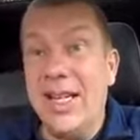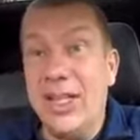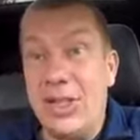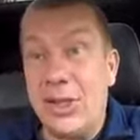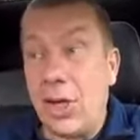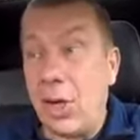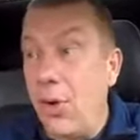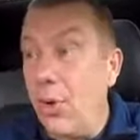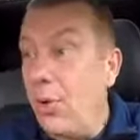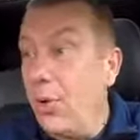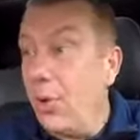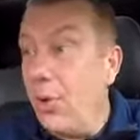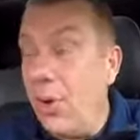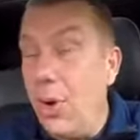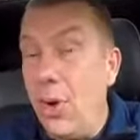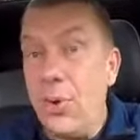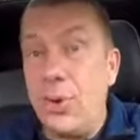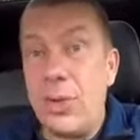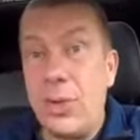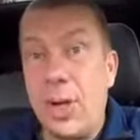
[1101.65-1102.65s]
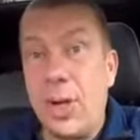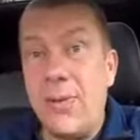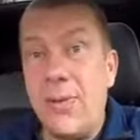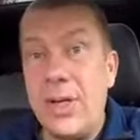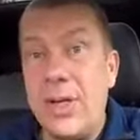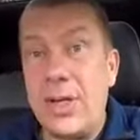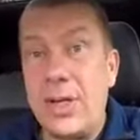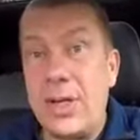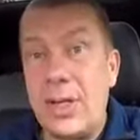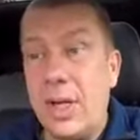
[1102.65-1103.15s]
So no
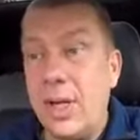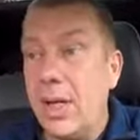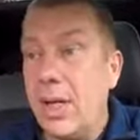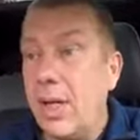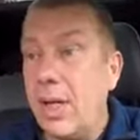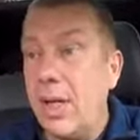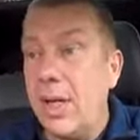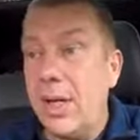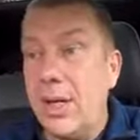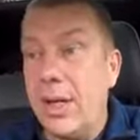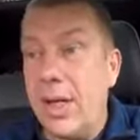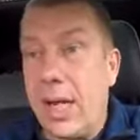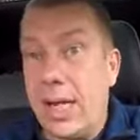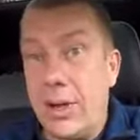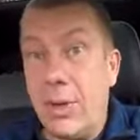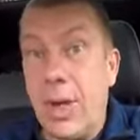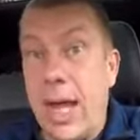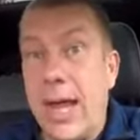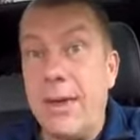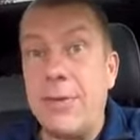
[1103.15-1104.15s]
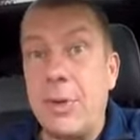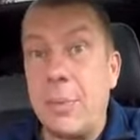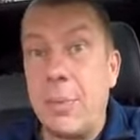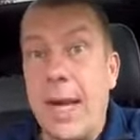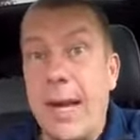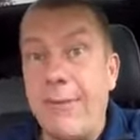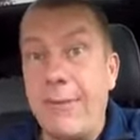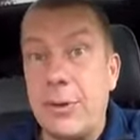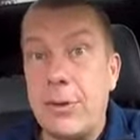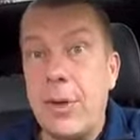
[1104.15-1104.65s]
service. I don't have to
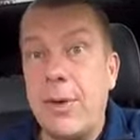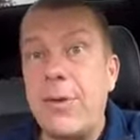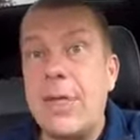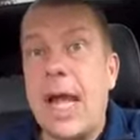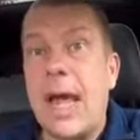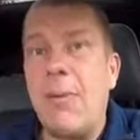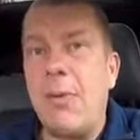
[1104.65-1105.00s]
pay for service.